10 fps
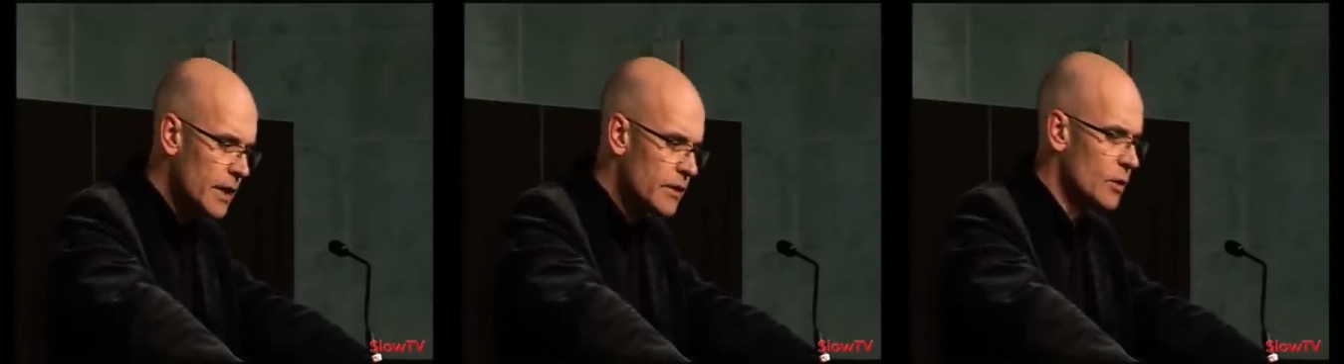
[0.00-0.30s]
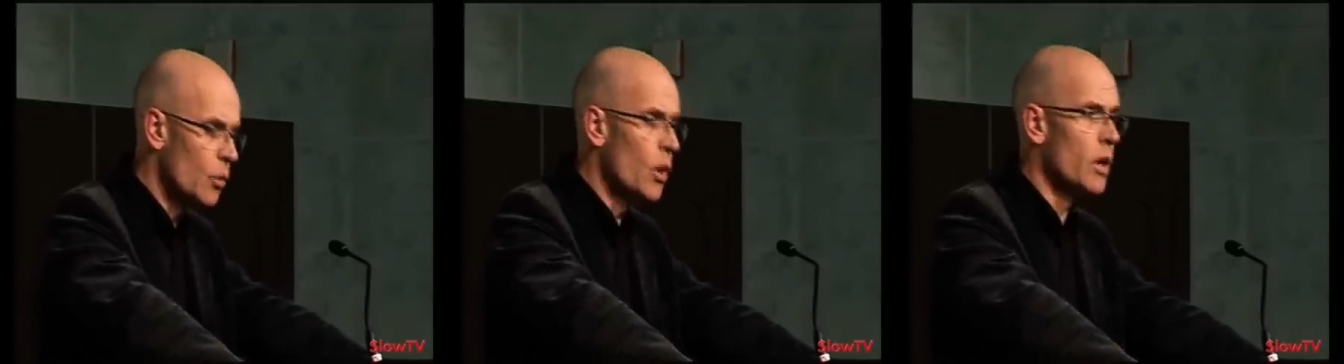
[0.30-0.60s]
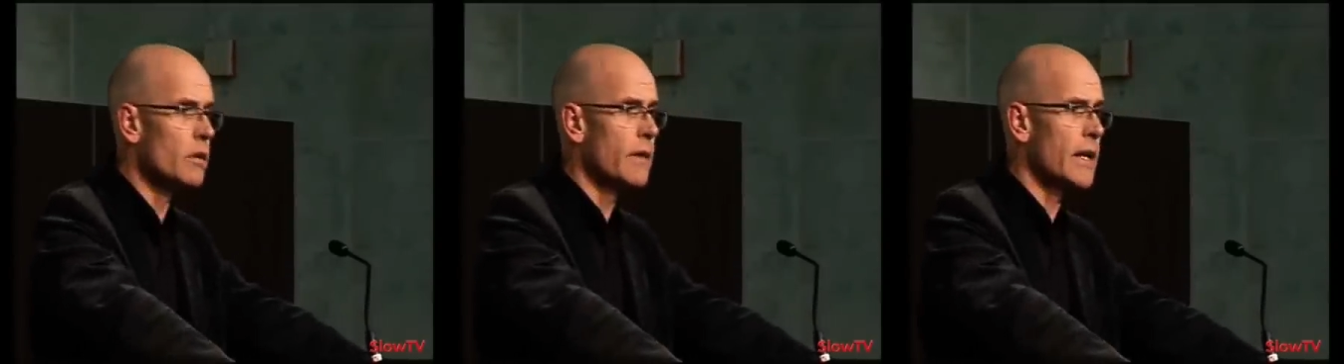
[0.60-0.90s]
that the
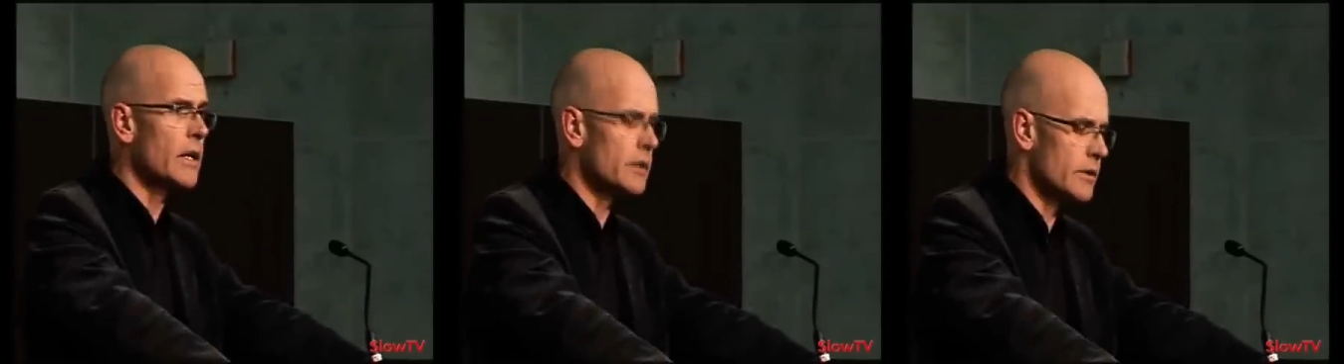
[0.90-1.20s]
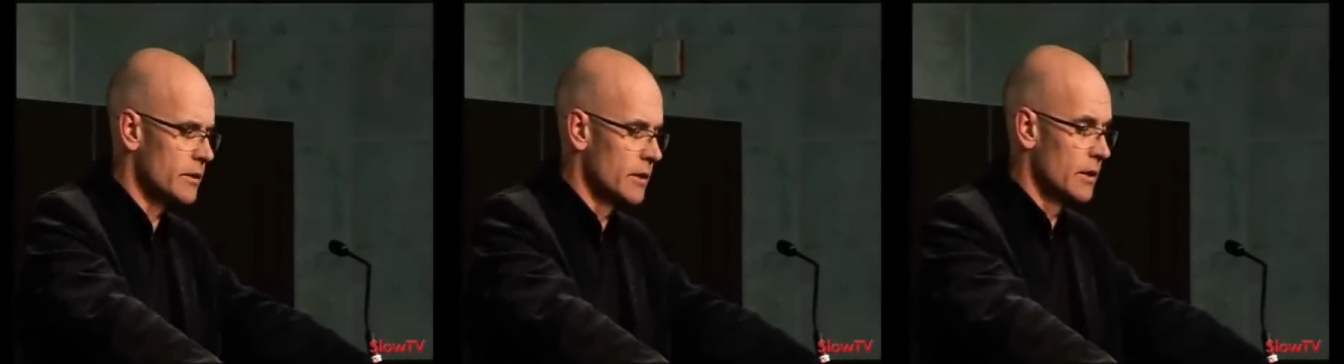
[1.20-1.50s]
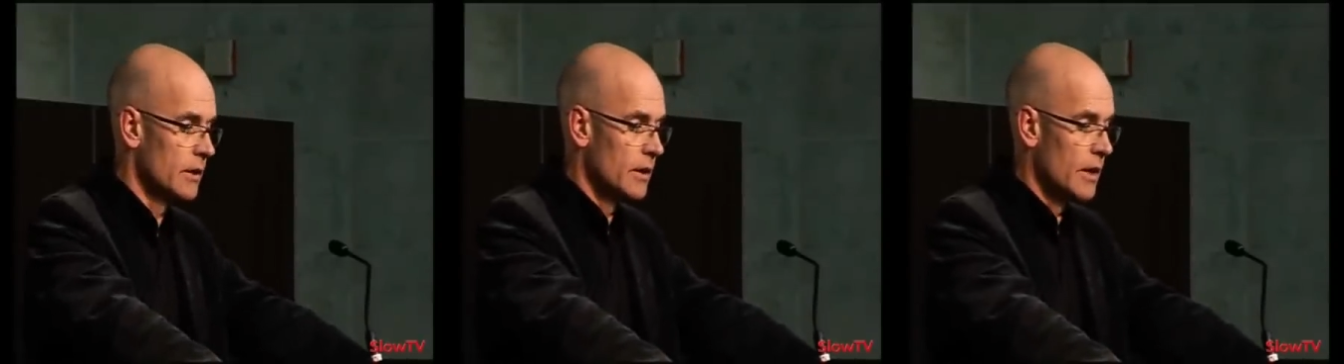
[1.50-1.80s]
world of adults
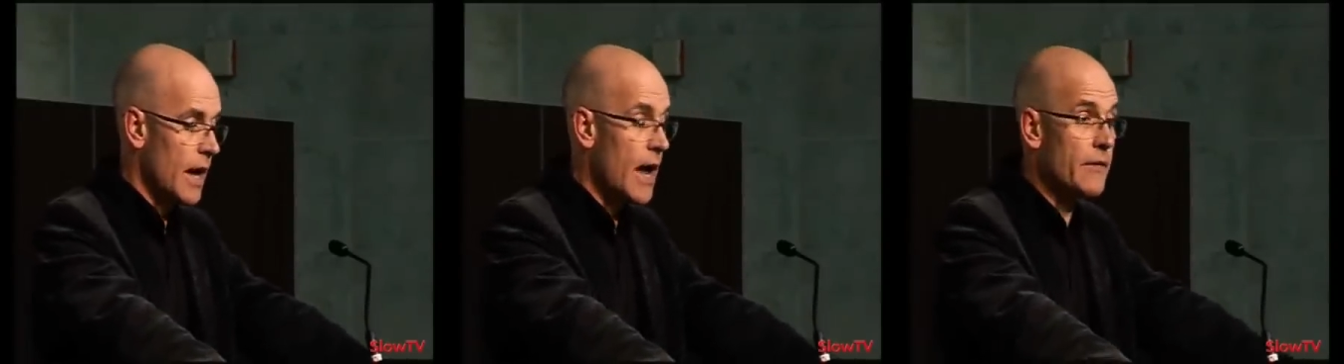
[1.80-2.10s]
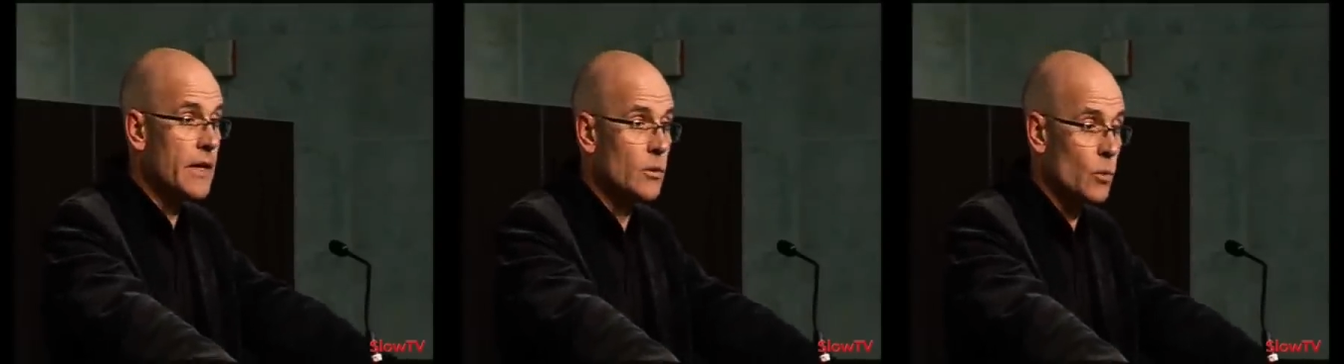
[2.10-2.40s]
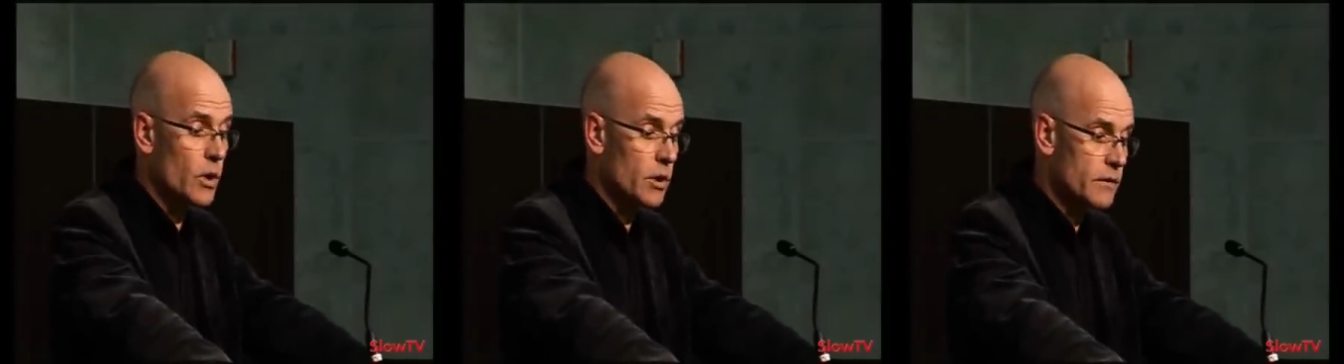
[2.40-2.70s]
and then the
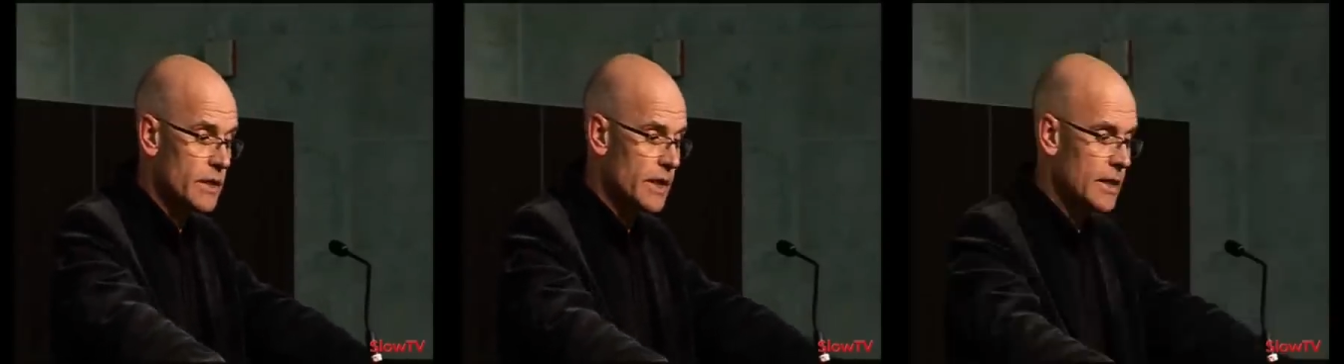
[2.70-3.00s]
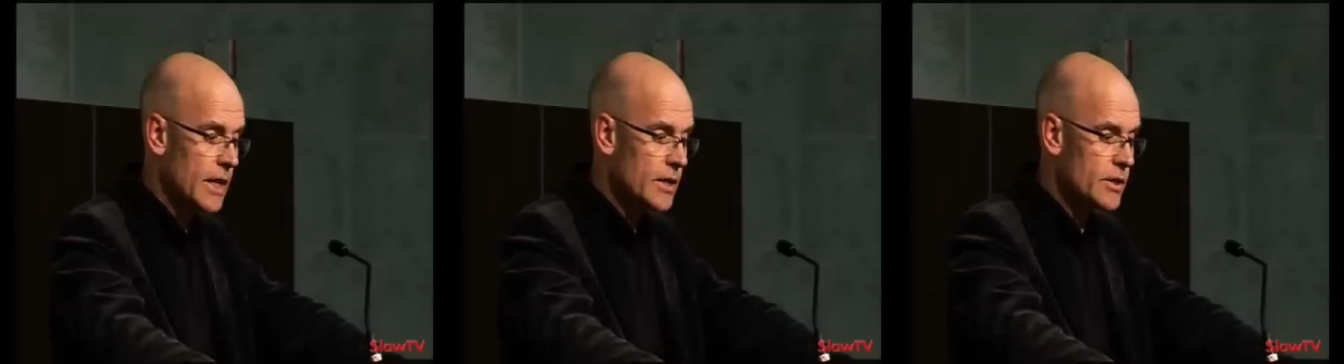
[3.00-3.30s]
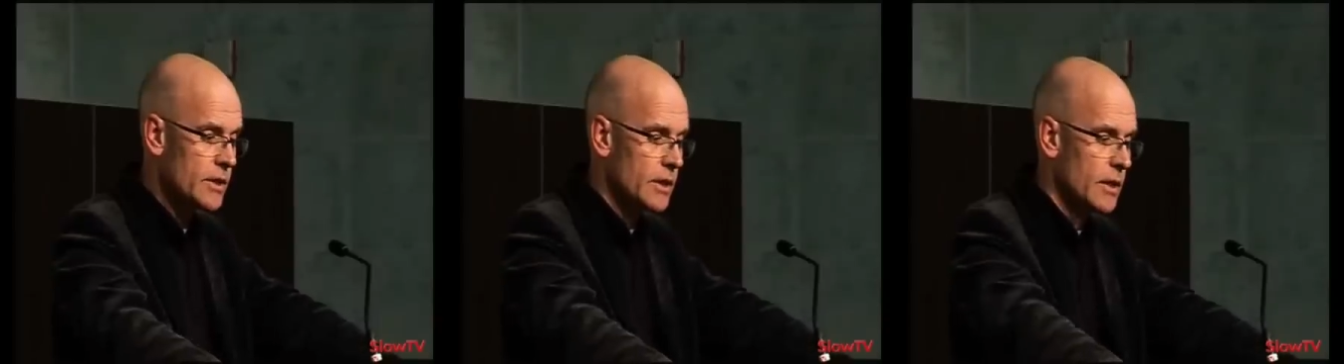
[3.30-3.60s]
world of
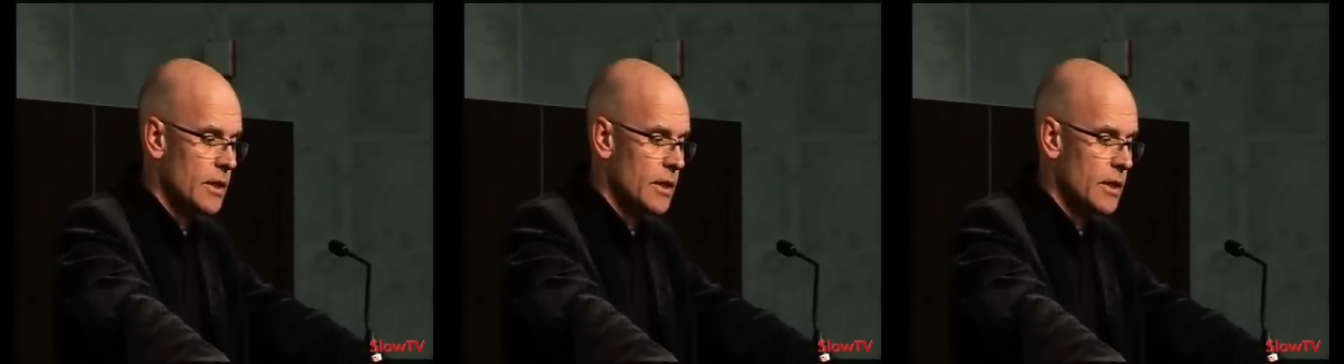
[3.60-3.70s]
teenagers